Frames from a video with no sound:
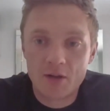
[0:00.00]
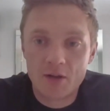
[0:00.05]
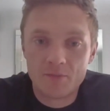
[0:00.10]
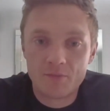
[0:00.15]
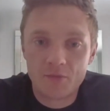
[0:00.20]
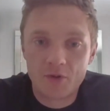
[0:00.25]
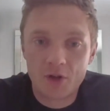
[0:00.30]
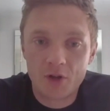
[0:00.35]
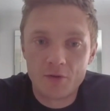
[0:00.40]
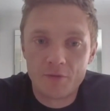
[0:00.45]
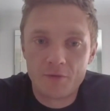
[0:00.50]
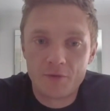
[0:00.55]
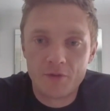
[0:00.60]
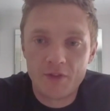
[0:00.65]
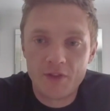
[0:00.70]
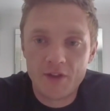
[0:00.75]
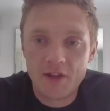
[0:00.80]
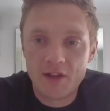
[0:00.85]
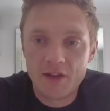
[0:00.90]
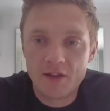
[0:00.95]
go for
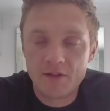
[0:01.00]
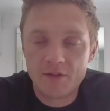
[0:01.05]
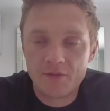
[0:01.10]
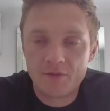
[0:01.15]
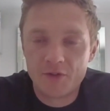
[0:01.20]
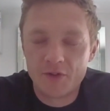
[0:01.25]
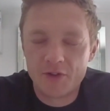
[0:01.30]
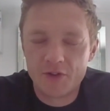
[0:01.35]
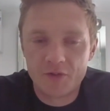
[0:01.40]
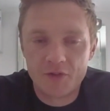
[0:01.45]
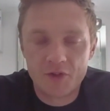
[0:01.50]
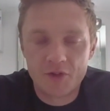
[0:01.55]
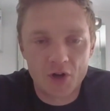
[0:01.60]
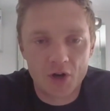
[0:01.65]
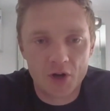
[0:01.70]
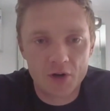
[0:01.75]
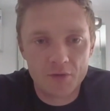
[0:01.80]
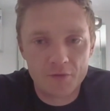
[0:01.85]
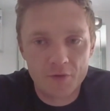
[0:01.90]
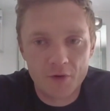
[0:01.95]
the
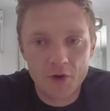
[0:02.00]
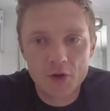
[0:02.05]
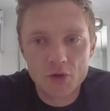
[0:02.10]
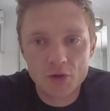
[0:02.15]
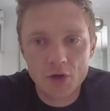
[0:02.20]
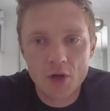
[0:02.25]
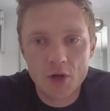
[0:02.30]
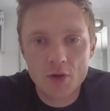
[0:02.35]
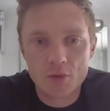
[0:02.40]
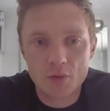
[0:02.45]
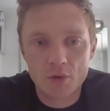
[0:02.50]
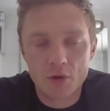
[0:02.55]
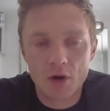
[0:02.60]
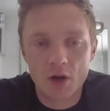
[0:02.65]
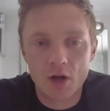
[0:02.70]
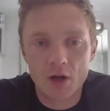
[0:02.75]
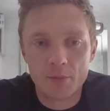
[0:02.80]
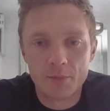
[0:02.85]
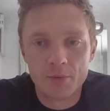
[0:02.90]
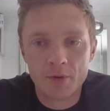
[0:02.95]
kind of find your local
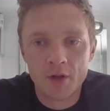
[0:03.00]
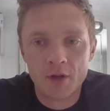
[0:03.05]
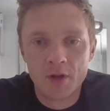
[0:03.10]
club.